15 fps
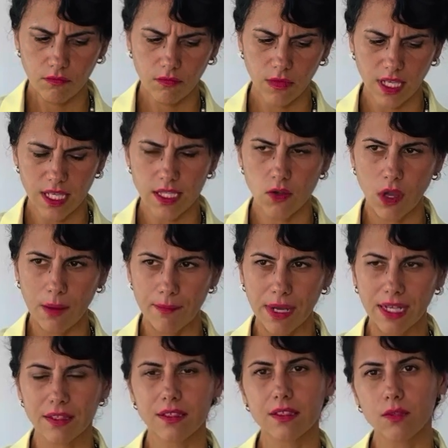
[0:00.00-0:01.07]
it's not
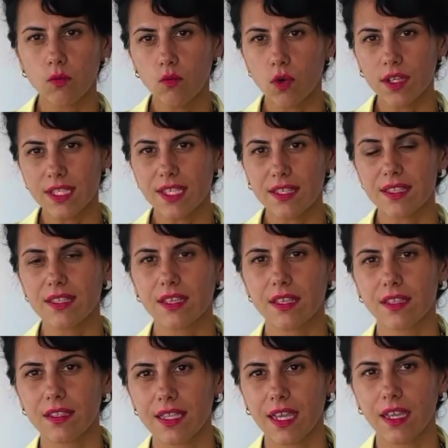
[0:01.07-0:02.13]
about what is
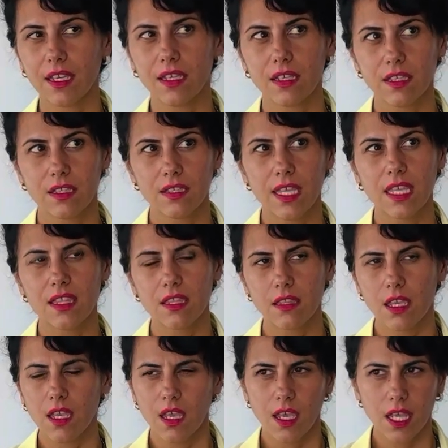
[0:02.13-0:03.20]
that then
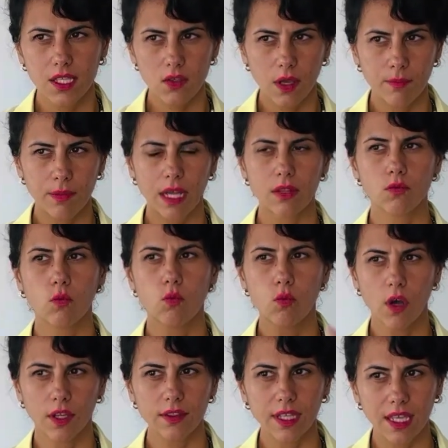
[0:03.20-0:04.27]
it's not about
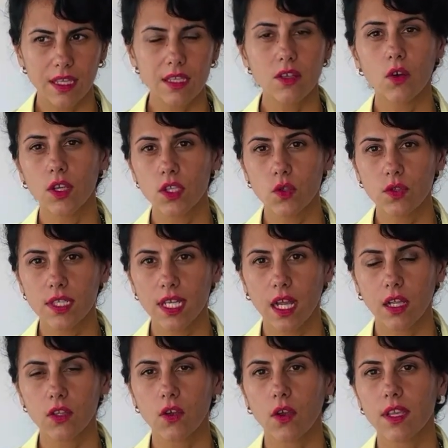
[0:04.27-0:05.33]
what they is going to tell
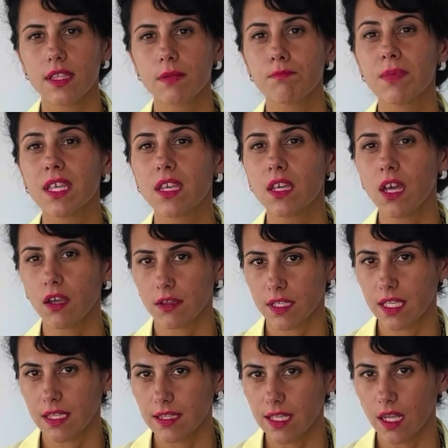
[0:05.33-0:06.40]
you, it's because they're
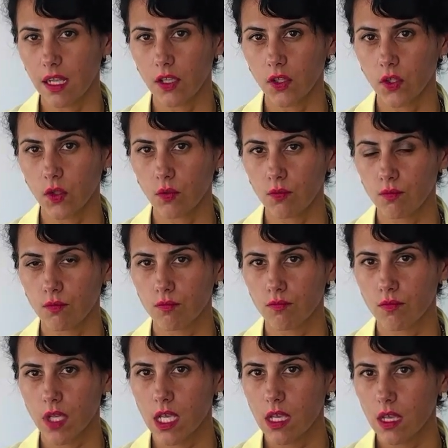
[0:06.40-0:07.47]
telling you.
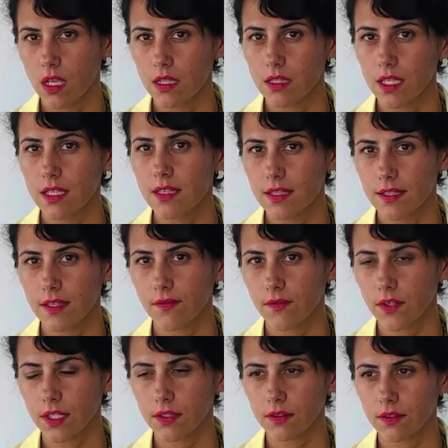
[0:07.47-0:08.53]
This is
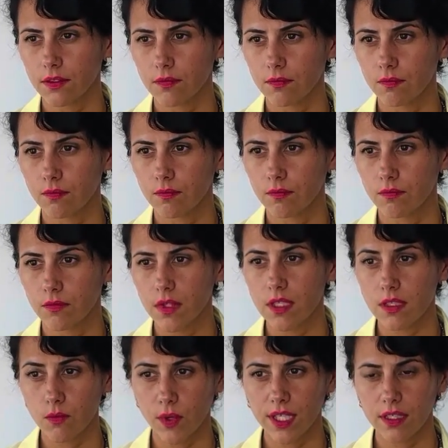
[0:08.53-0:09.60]
different. This is
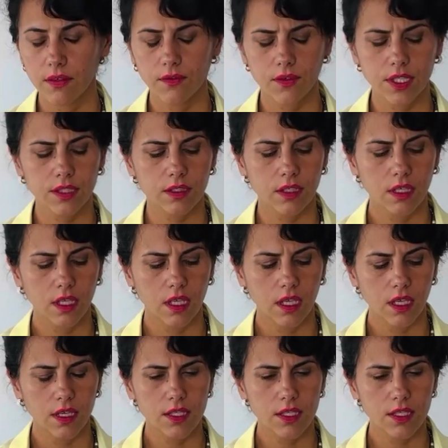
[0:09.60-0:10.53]
way different. It's